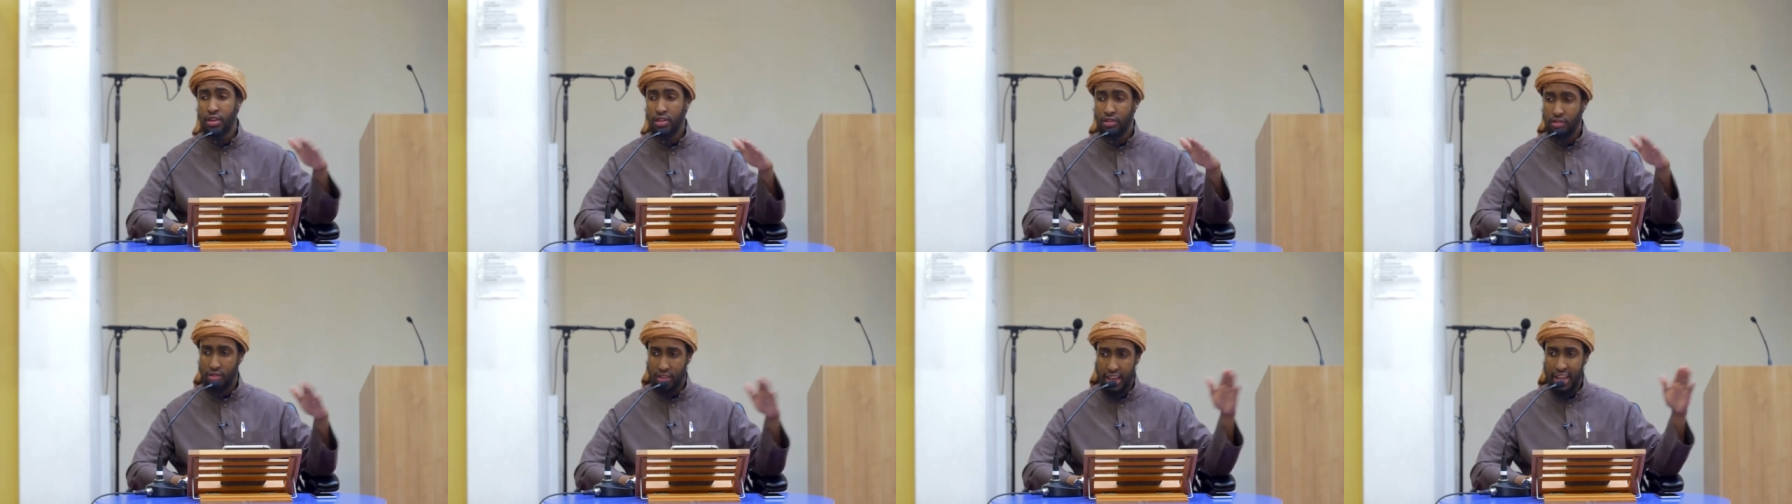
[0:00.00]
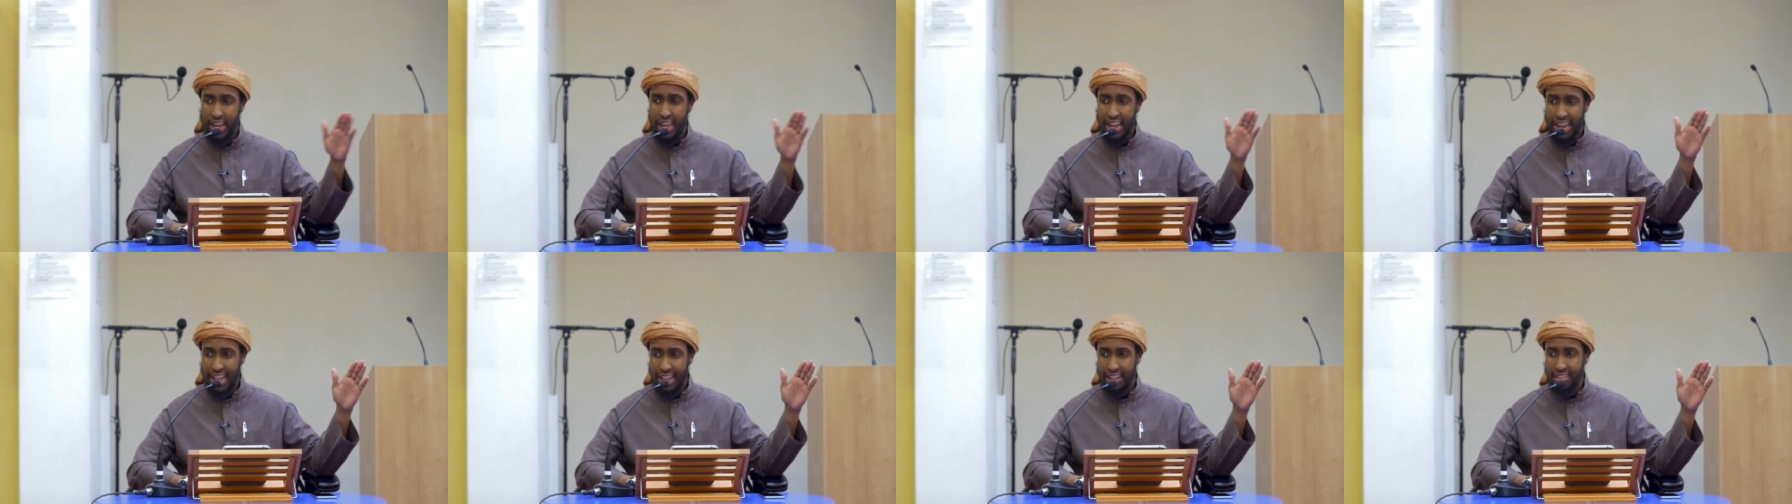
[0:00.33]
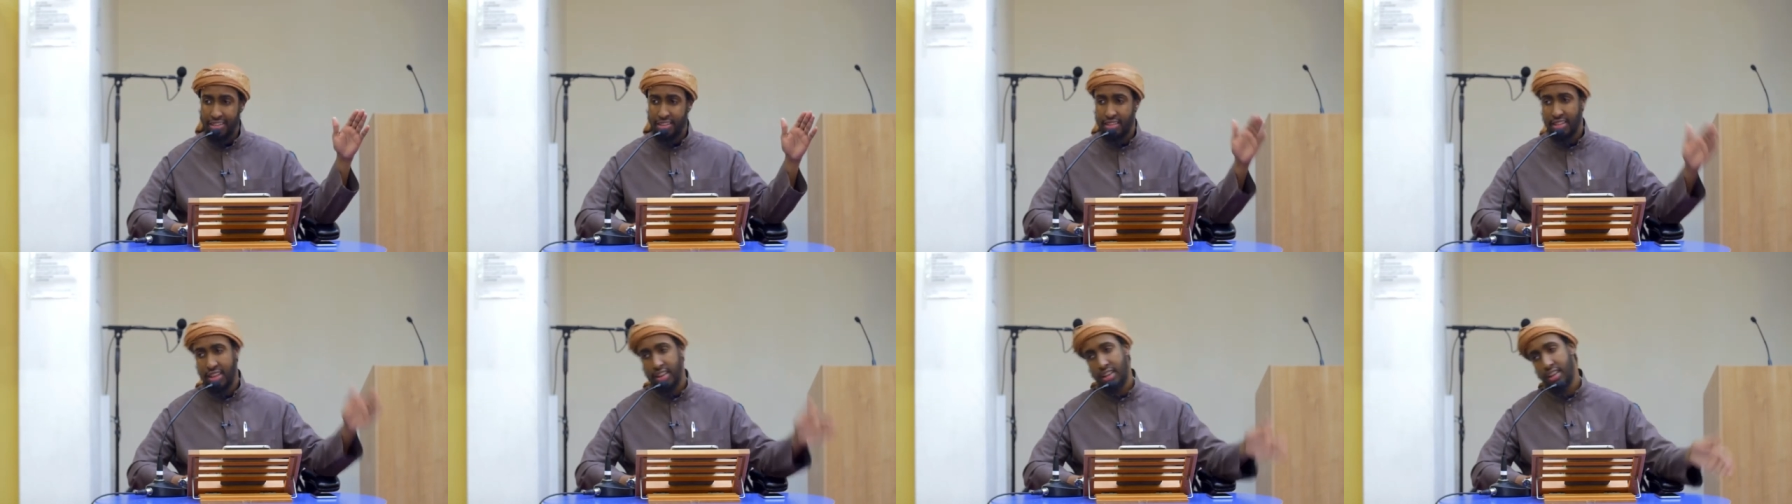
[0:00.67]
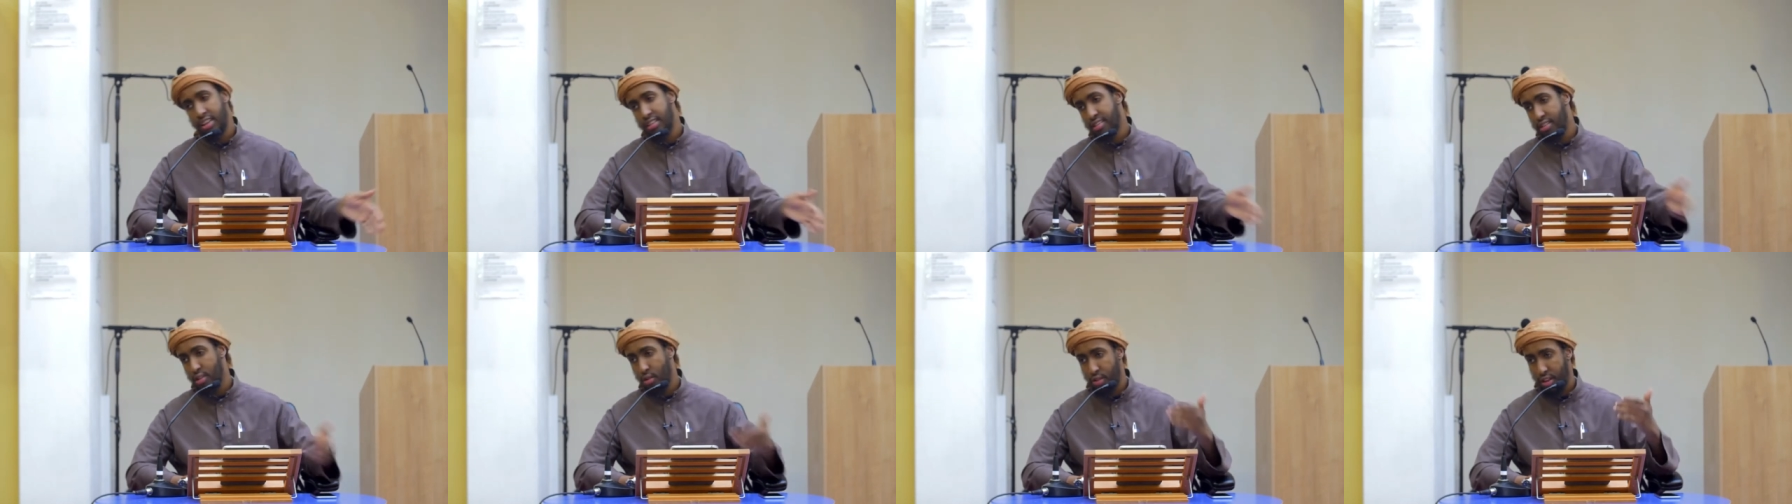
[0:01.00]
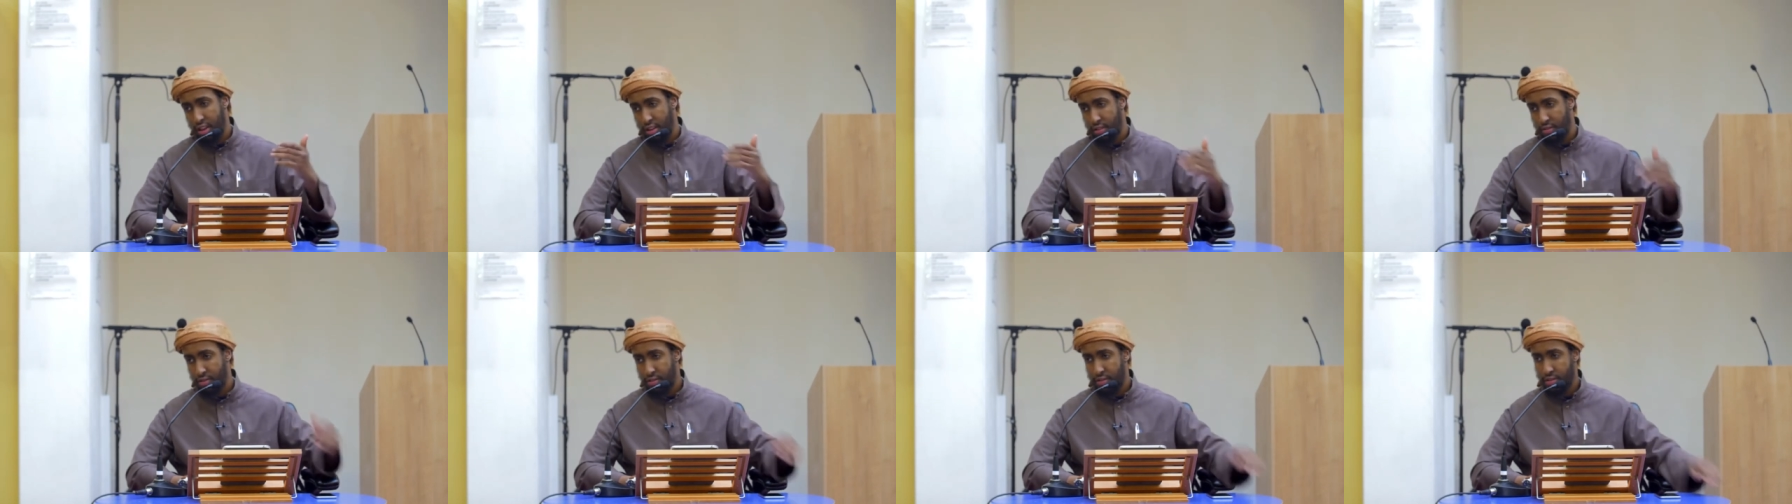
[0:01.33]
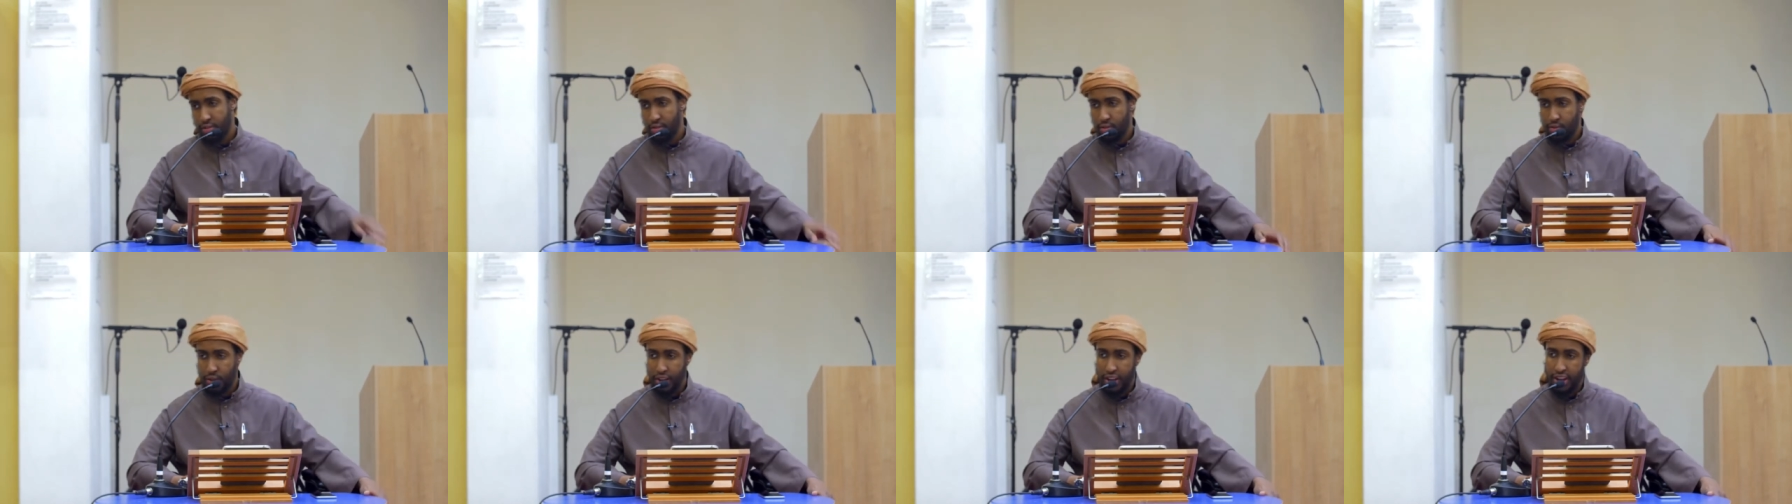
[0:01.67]
to get cleansed and gets told leave
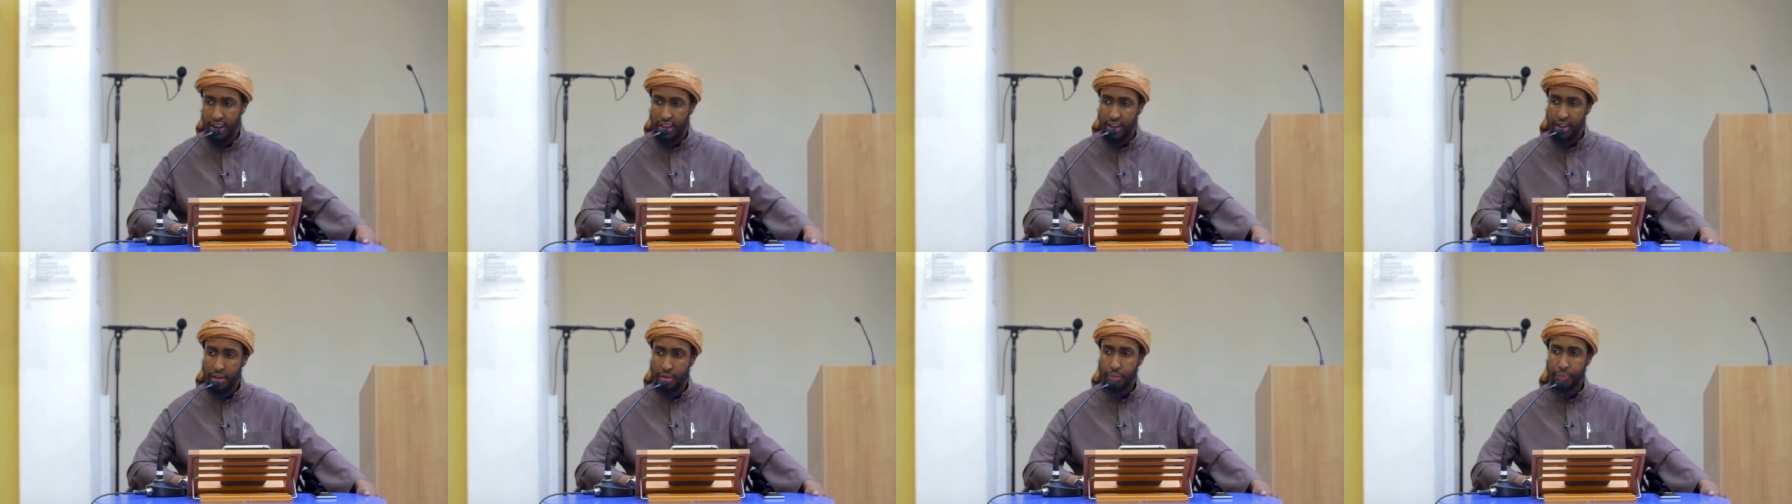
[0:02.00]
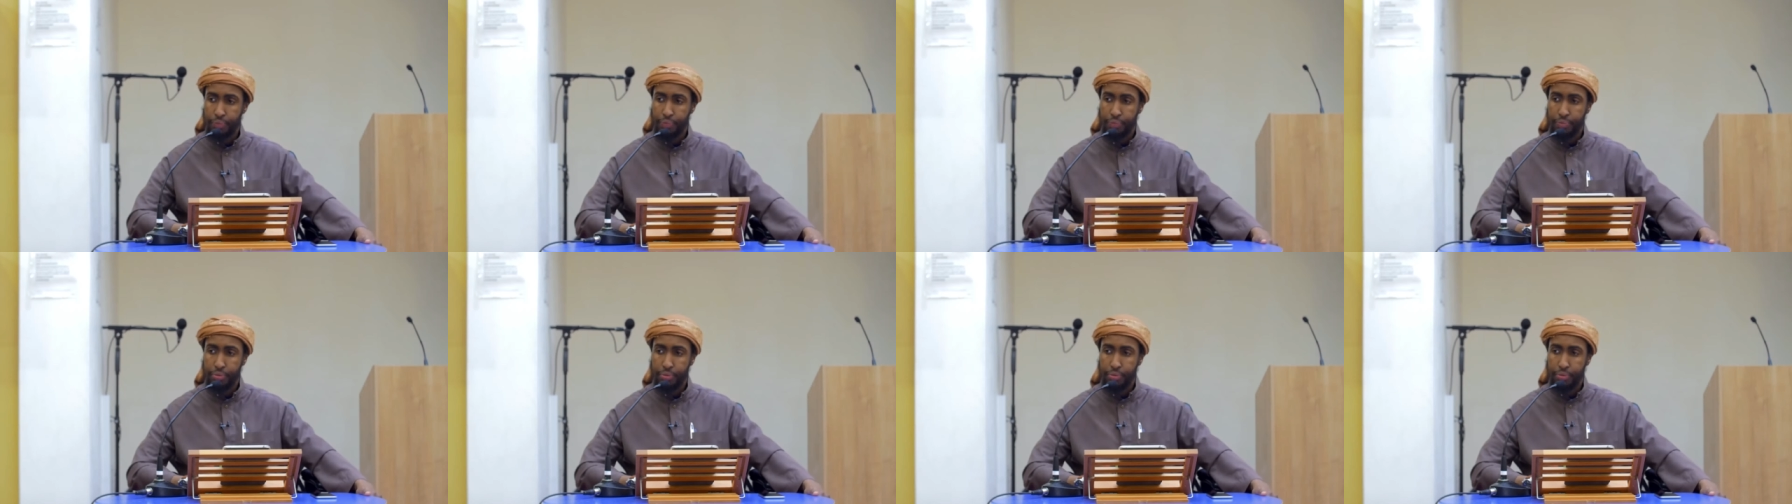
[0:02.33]
quickly.